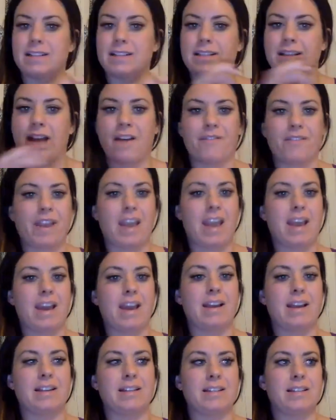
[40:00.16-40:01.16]
Steph
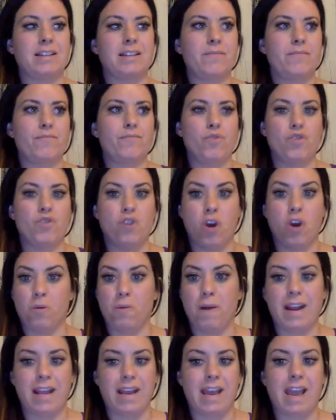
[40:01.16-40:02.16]
can't.
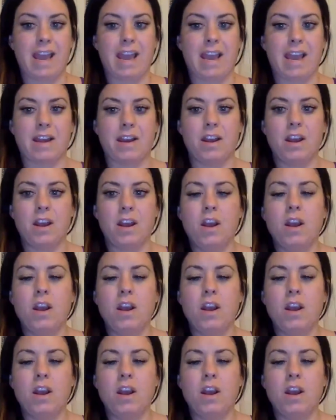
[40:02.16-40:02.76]
Nobody can.